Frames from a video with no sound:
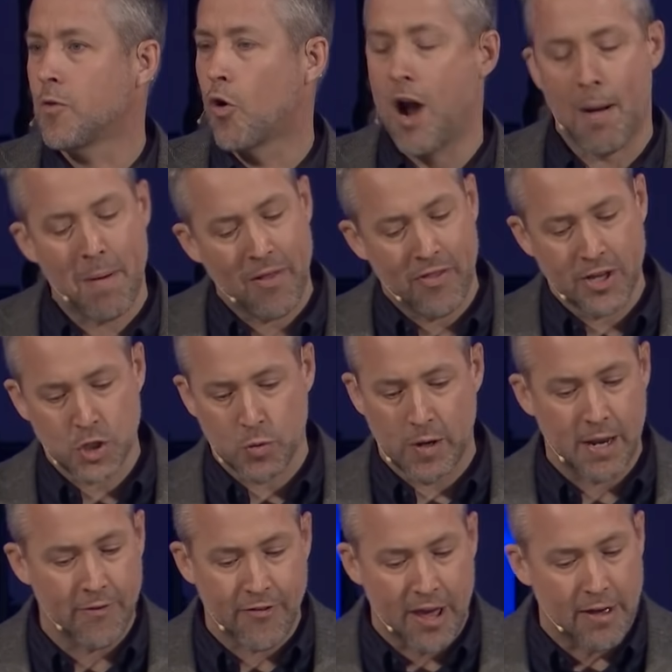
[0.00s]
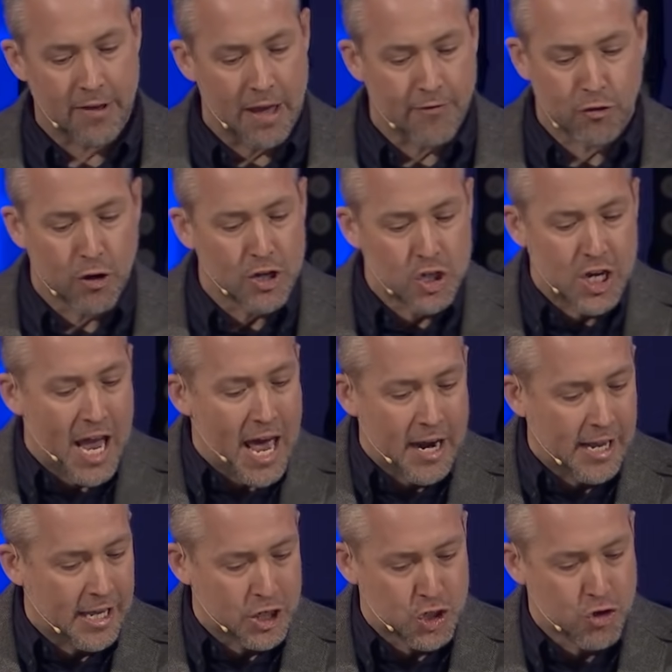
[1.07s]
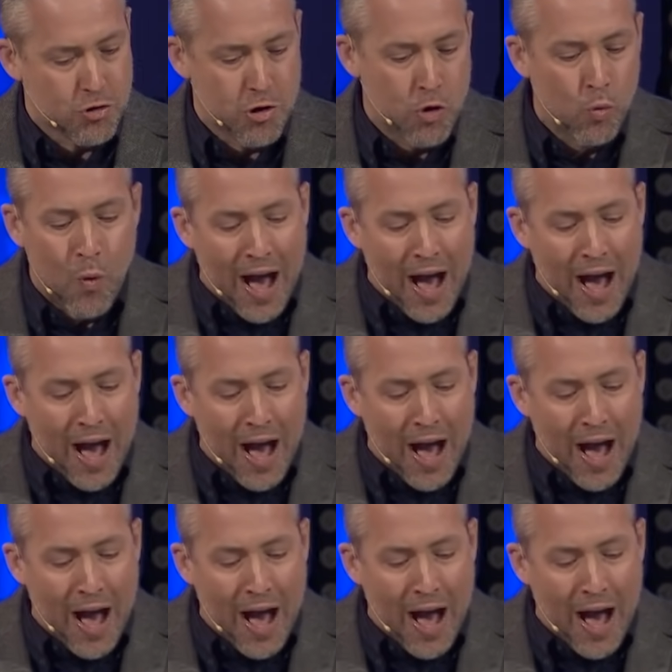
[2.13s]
Or how about this one? If, if Christianity is true,